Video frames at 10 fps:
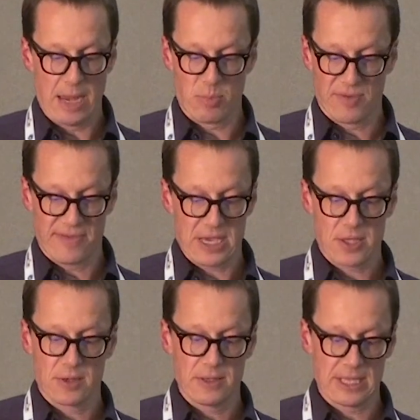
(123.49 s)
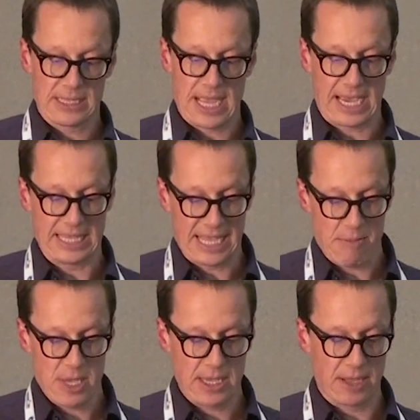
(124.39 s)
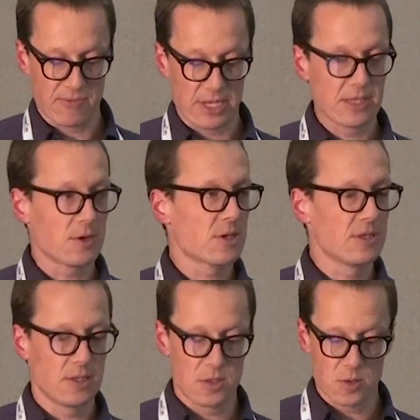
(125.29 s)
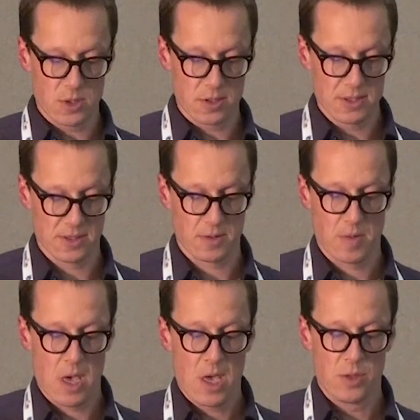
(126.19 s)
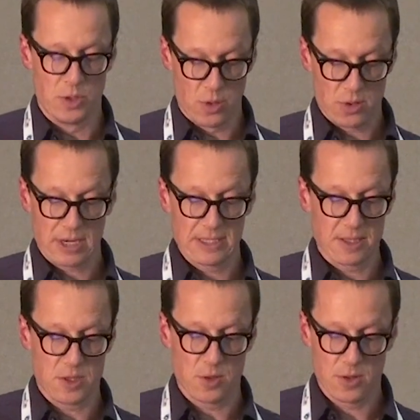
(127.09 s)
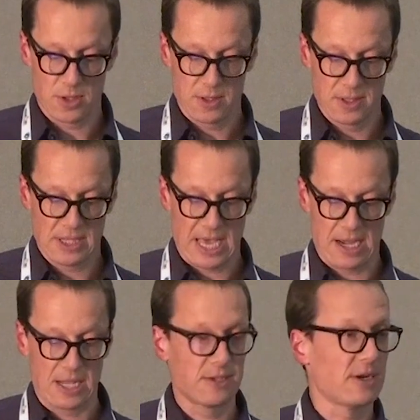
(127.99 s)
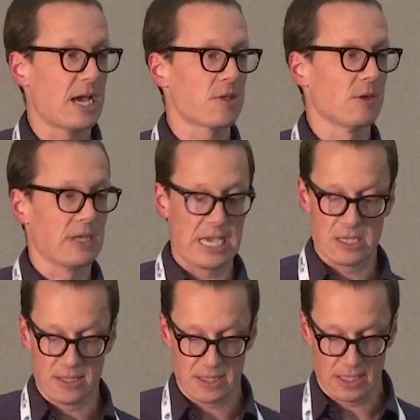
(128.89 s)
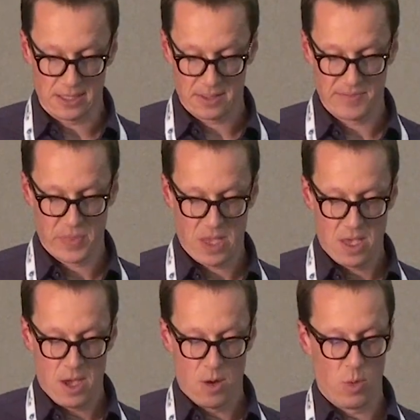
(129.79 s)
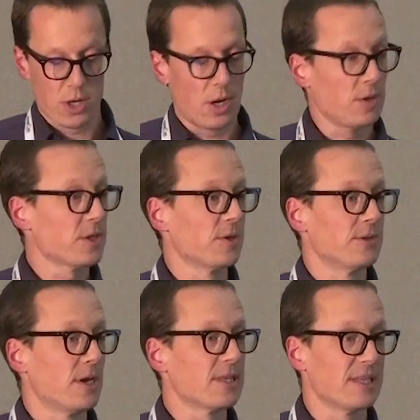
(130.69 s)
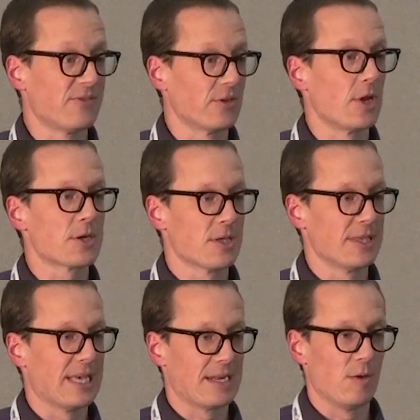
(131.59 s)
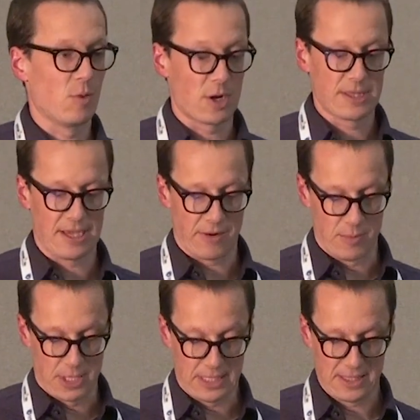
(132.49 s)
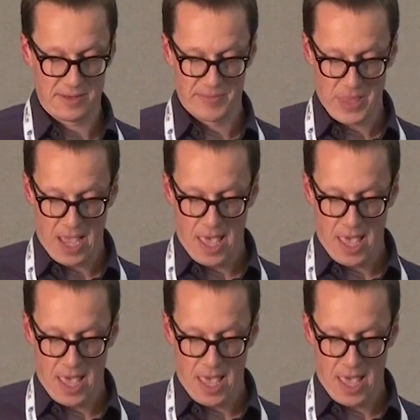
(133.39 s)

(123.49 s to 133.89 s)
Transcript: and professionals at academic and research institutions, donor institutions, and international agencies. One also does introductions at award ceremonies.